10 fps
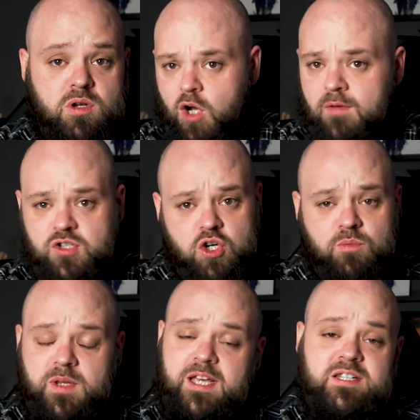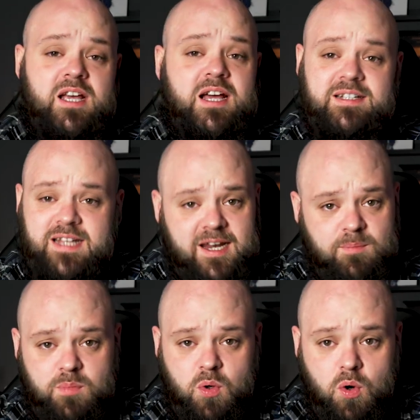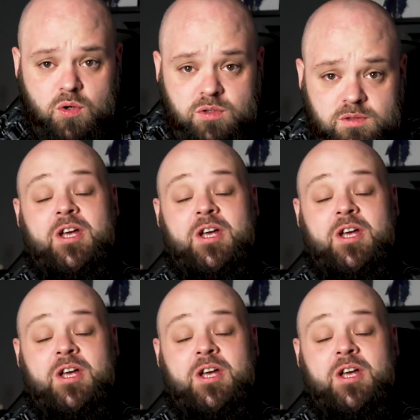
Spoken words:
Drivers and updates are dead important.